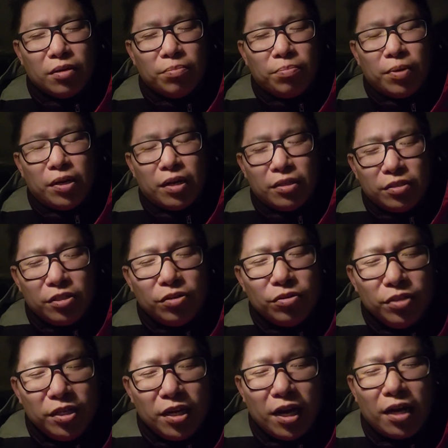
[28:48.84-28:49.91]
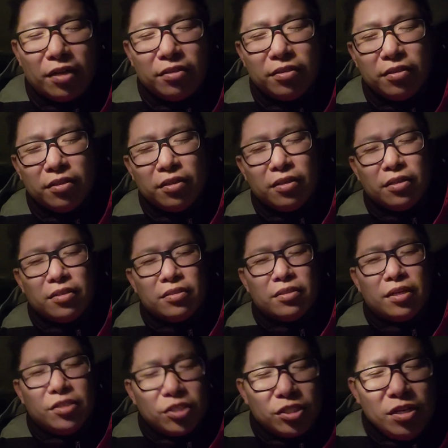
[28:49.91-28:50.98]
But until the end, they
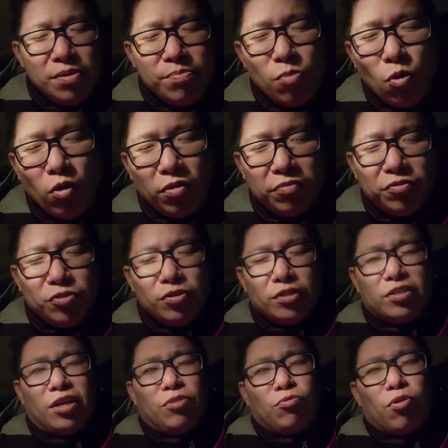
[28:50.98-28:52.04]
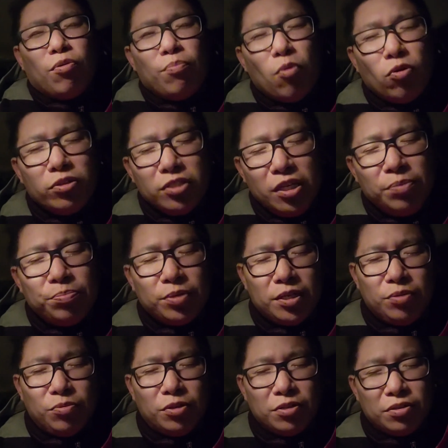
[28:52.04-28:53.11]
see more of you and they grow more deeply
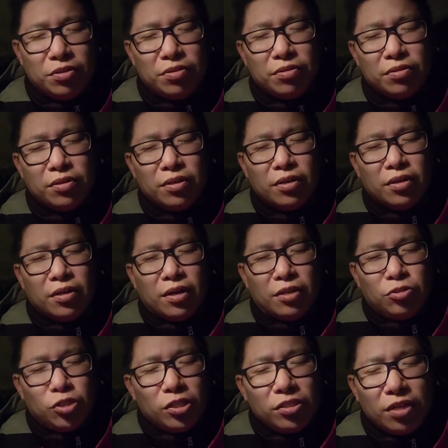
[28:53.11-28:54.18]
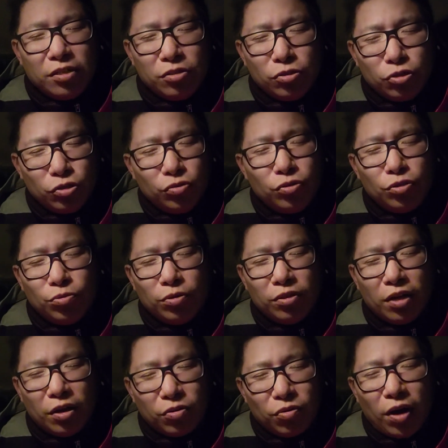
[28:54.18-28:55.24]
with you. And just like the Jews who were
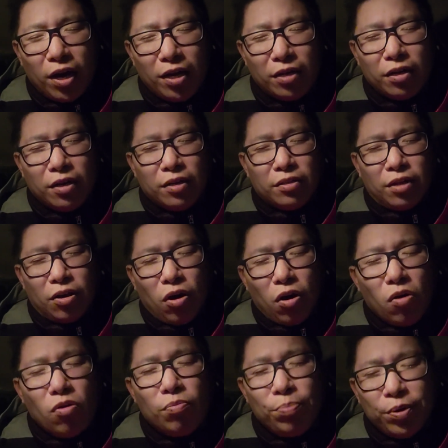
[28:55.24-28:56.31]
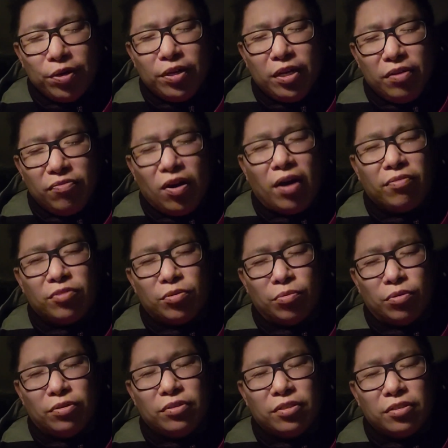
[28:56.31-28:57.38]
there crying, they all believe
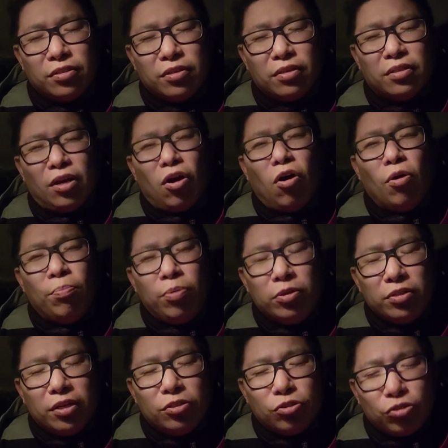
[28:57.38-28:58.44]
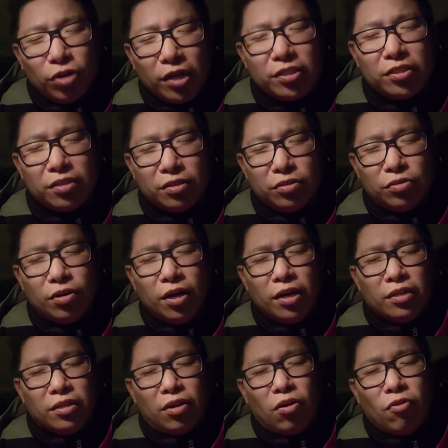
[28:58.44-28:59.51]
afterwards. They all put their trust in you.
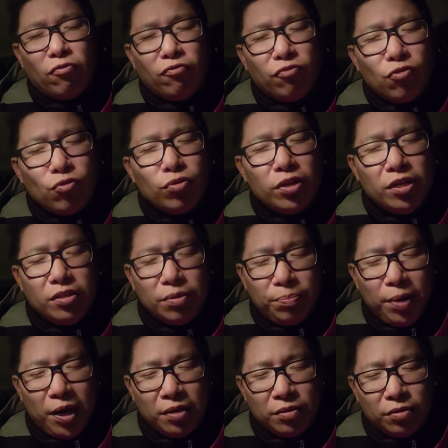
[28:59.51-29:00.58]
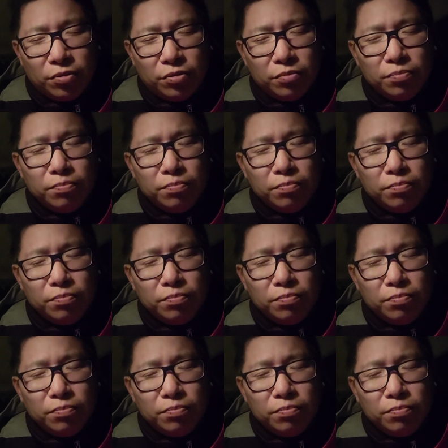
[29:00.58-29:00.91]
They all fully depend on you.